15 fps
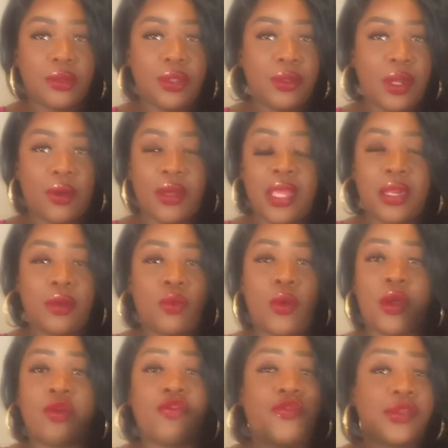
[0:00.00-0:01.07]
You know, it'll
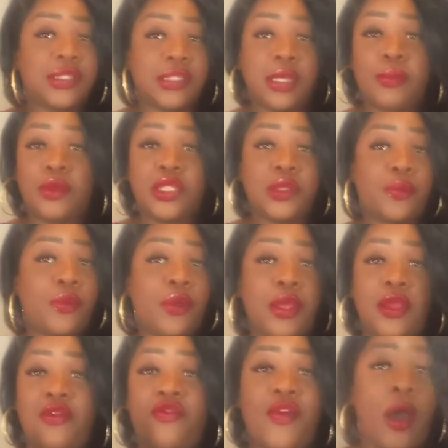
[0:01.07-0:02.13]
work for summer,
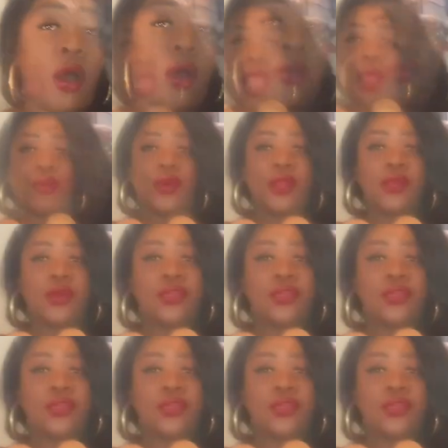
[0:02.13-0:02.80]
spring, fall. I really